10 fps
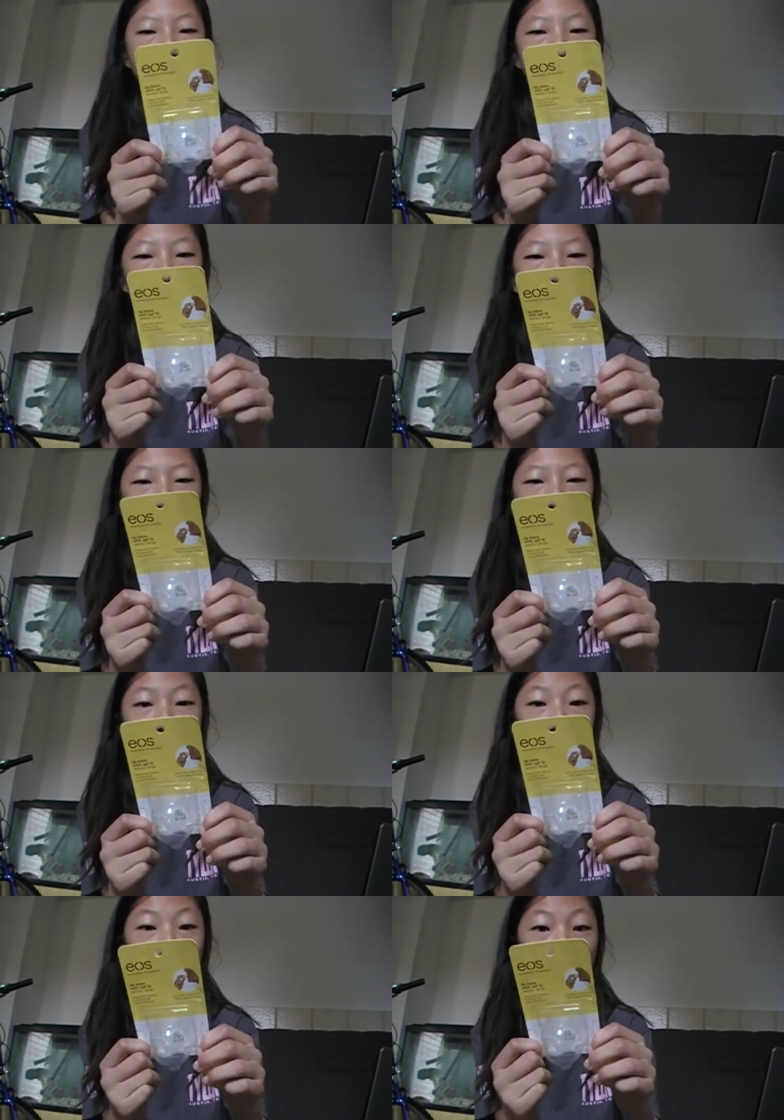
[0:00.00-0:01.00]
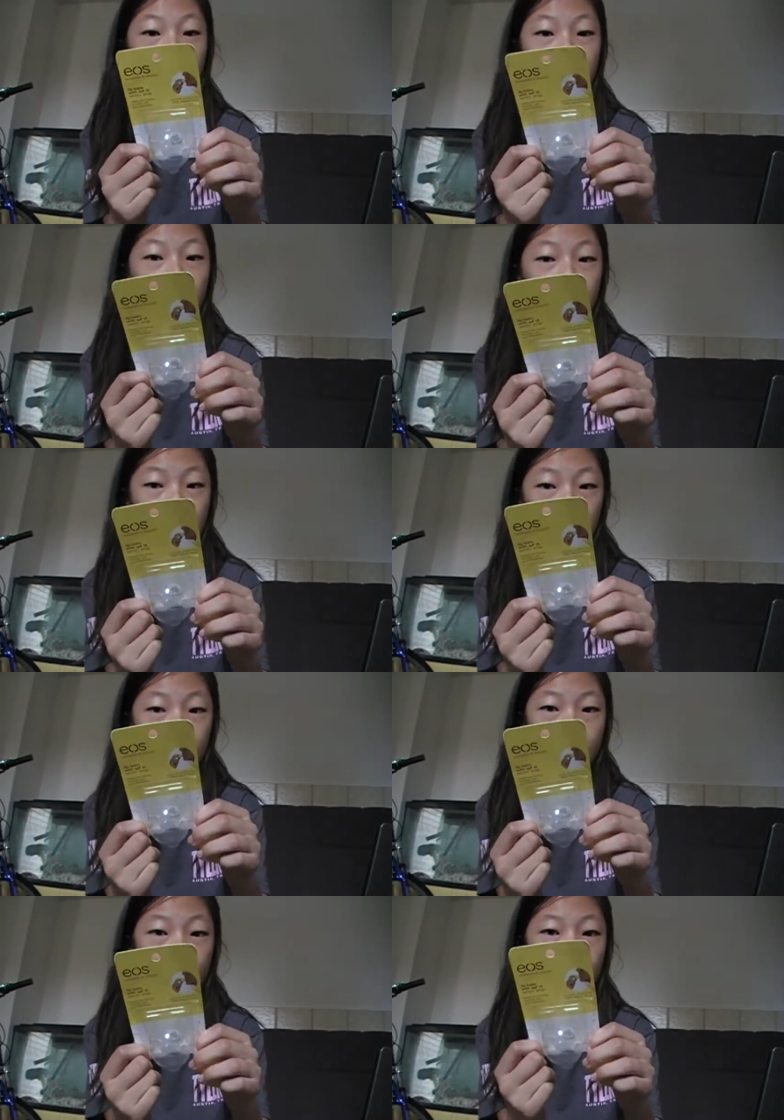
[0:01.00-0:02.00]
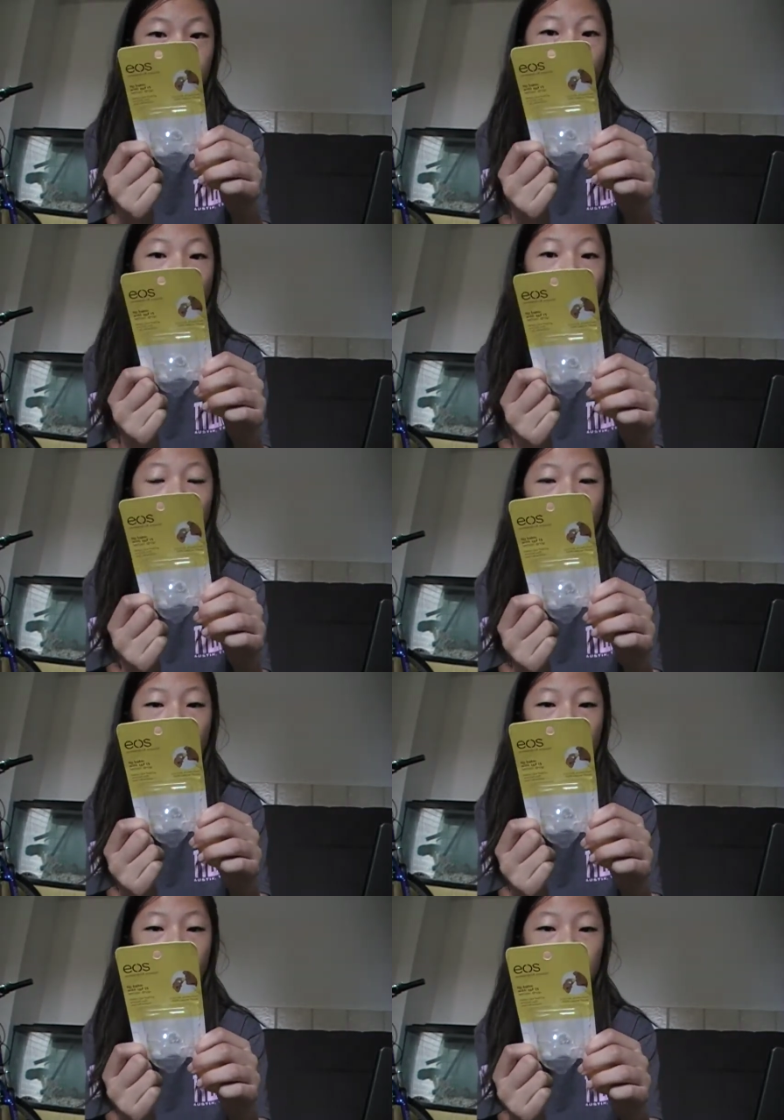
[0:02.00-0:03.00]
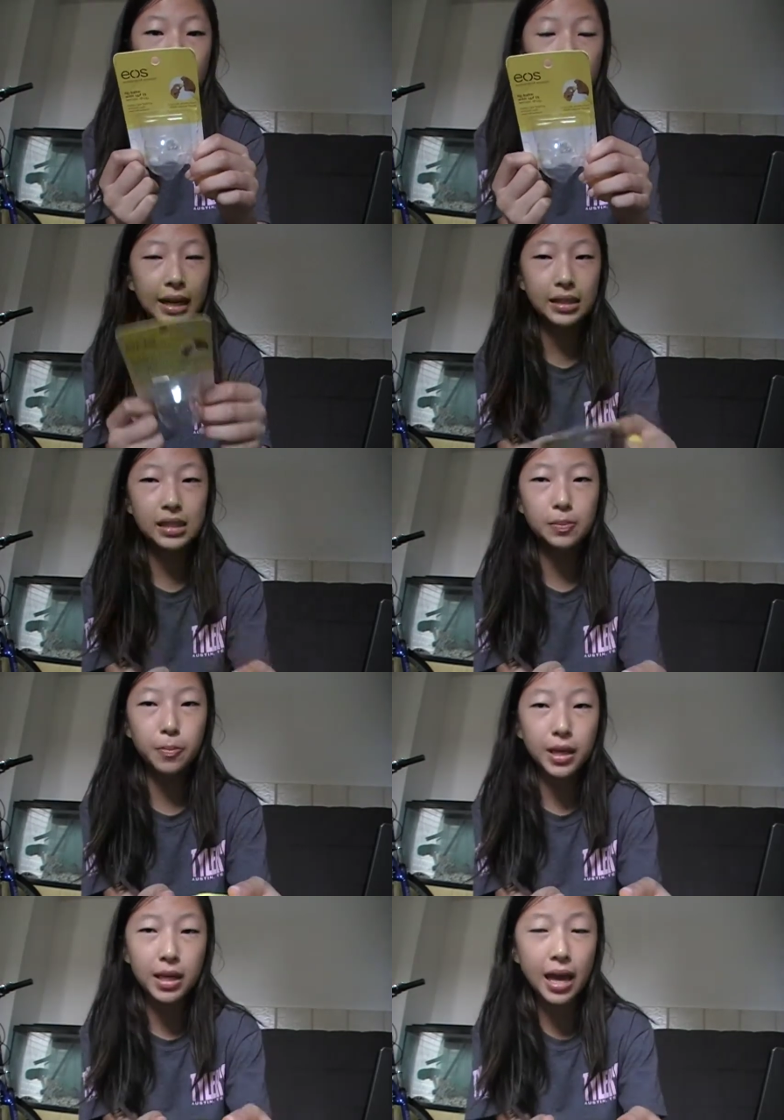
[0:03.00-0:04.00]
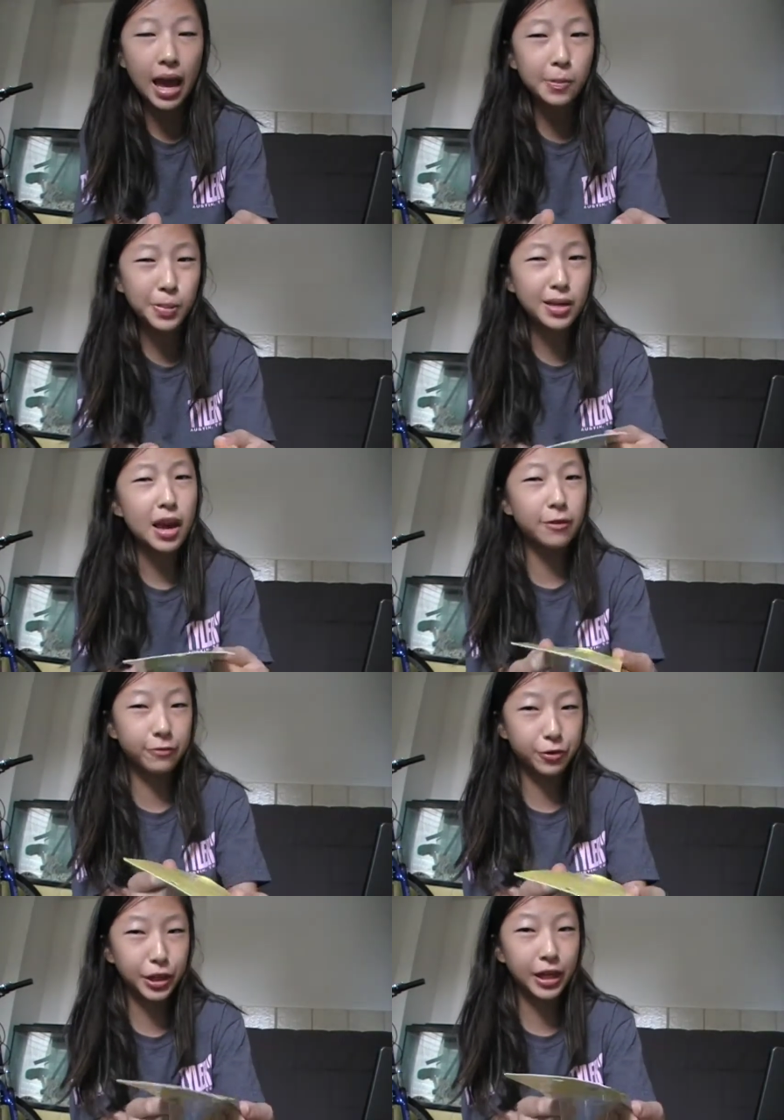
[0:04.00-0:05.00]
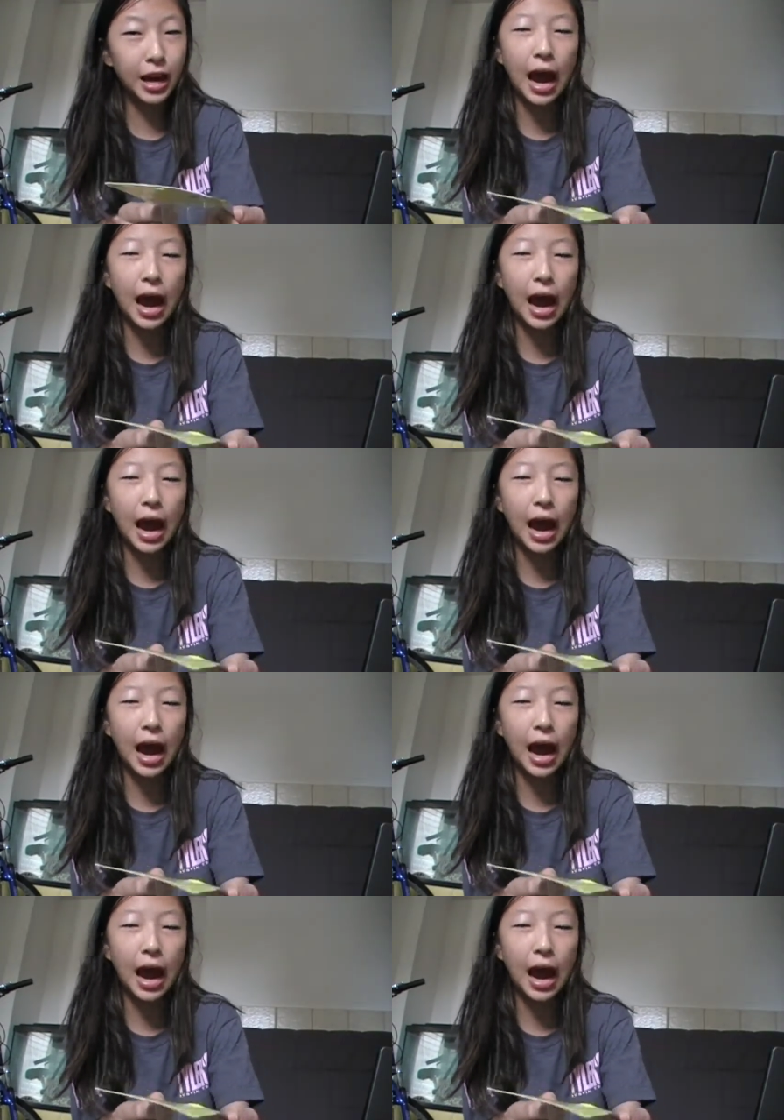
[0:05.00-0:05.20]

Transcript: Um, it has vitamin E in it, and it's PABA free.